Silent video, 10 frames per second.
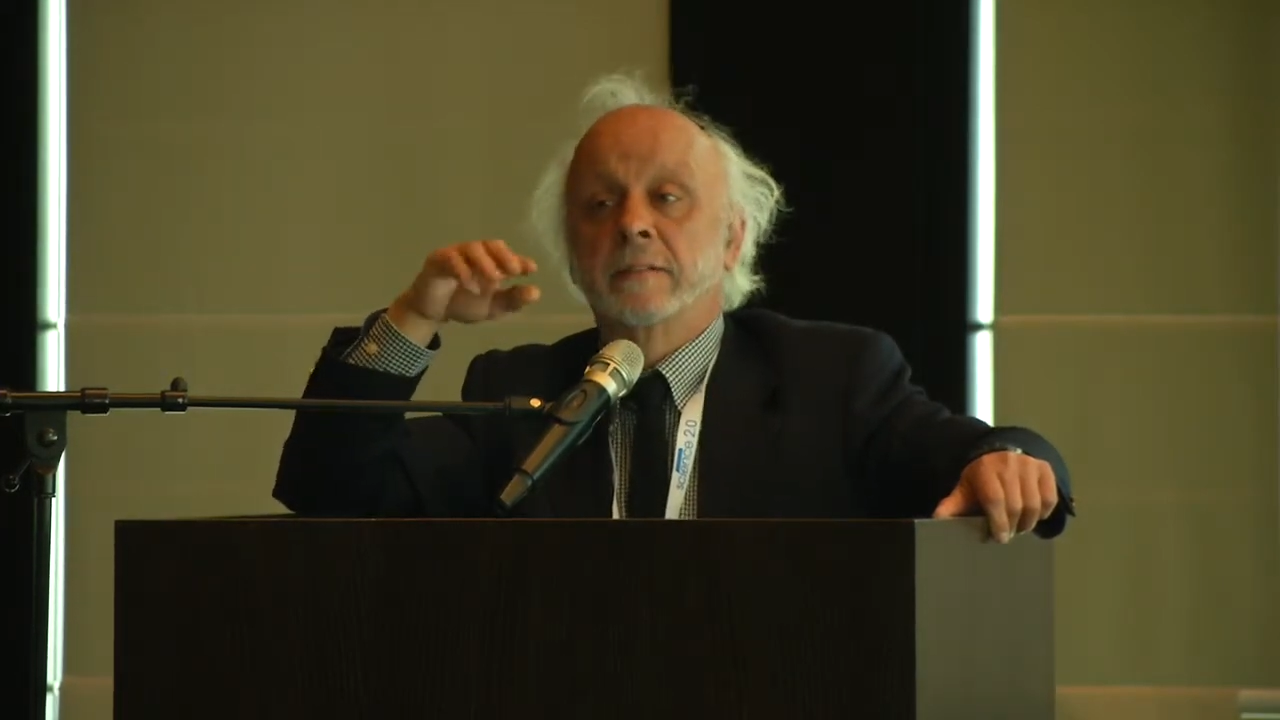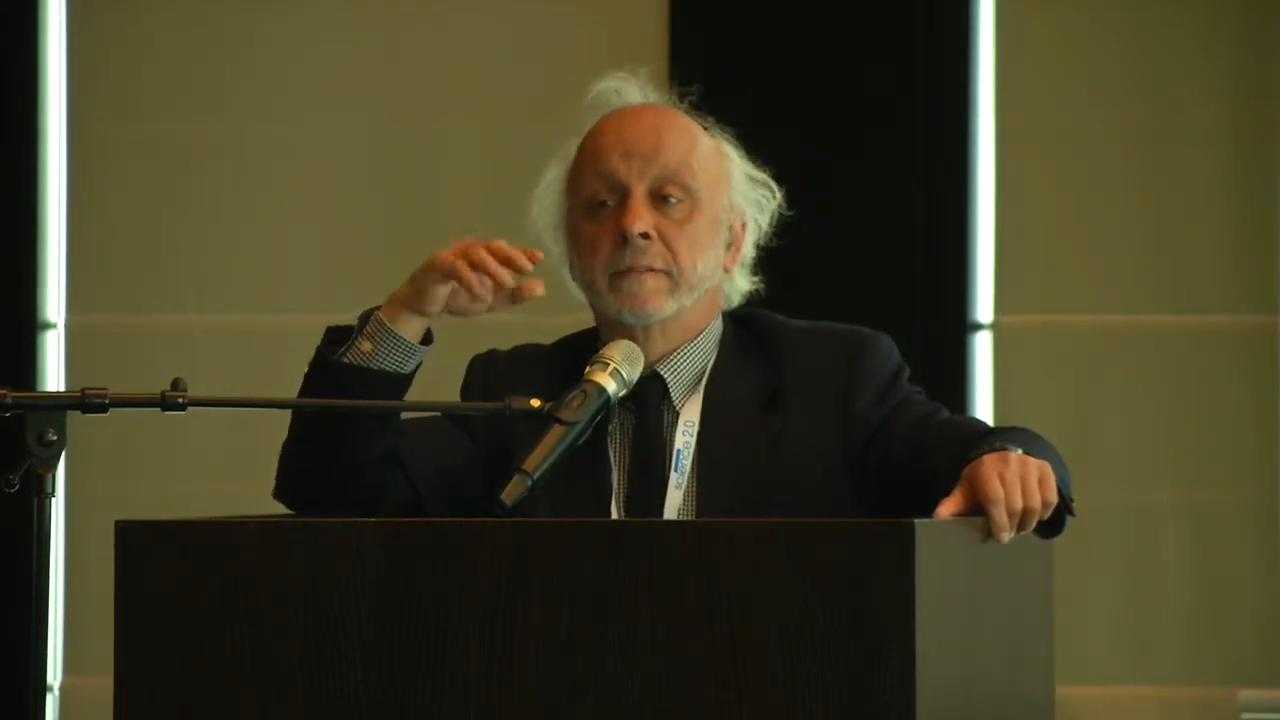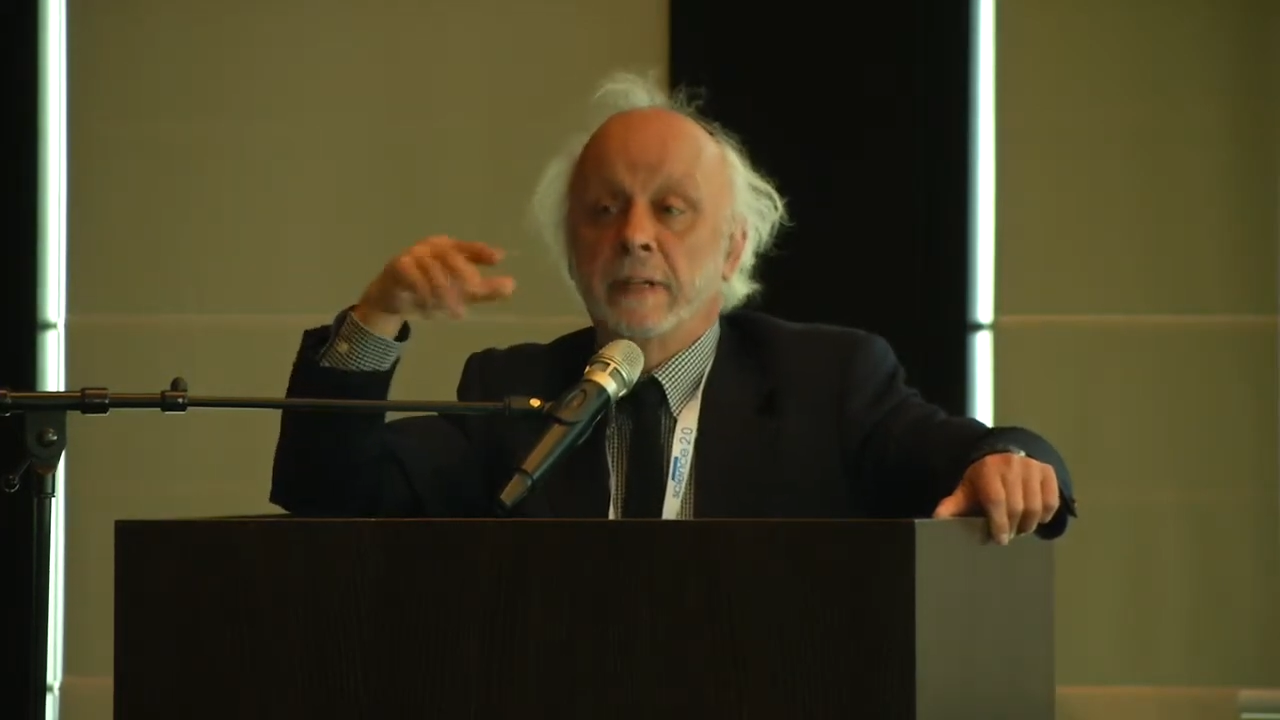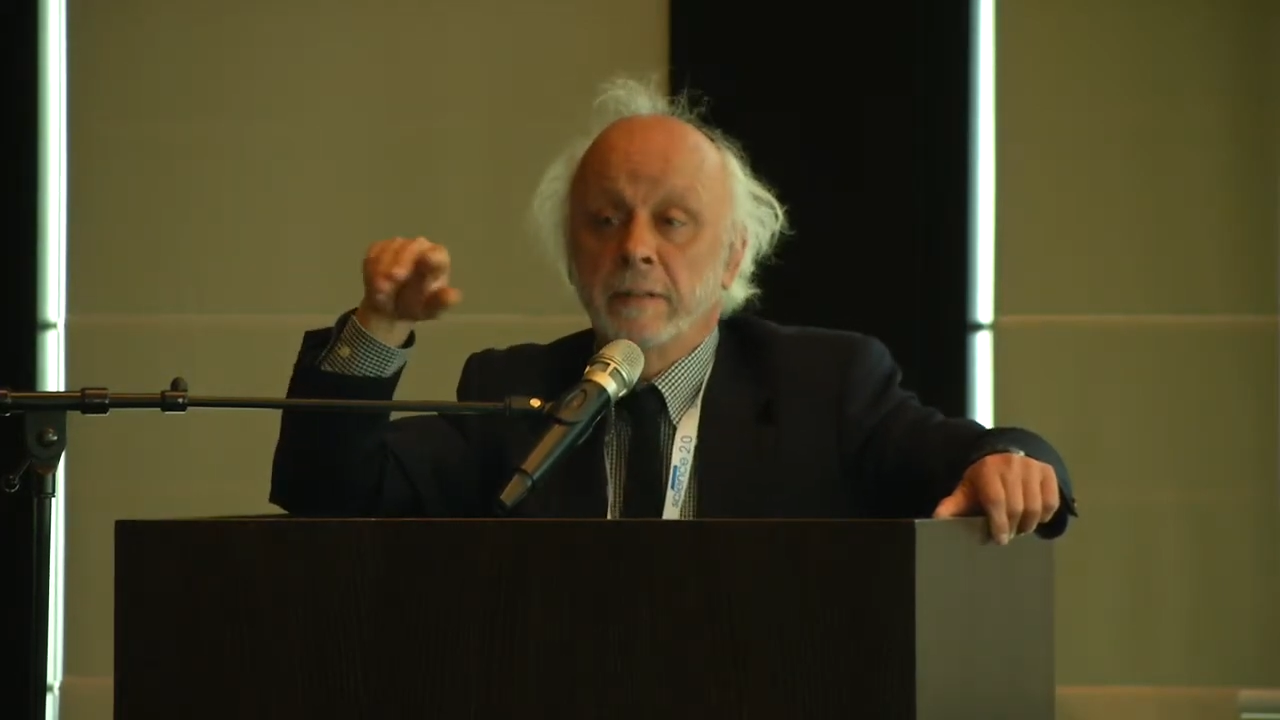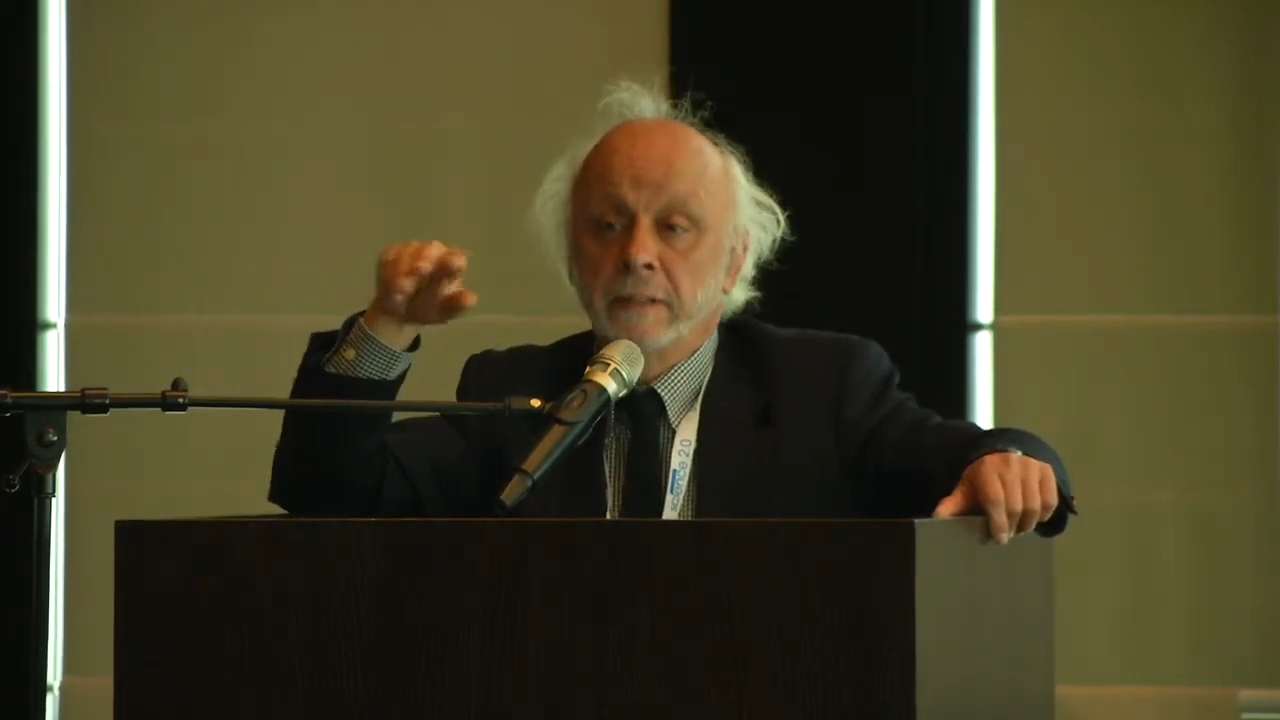a
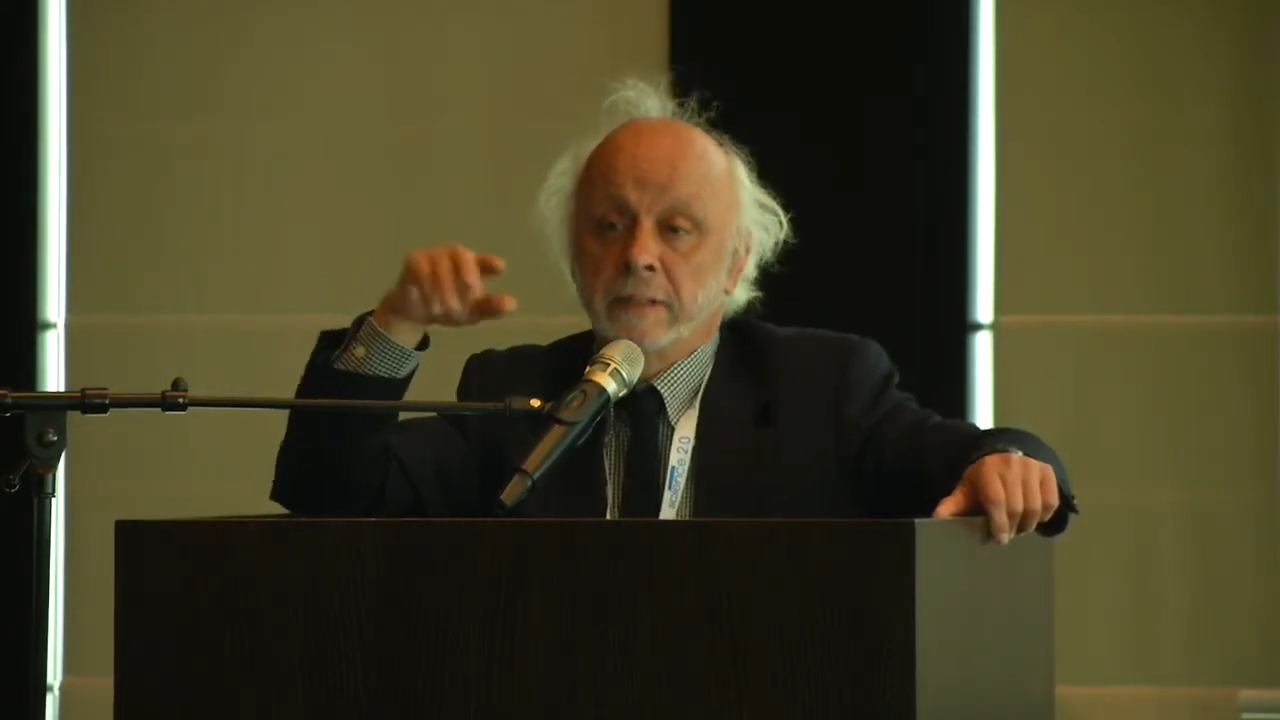very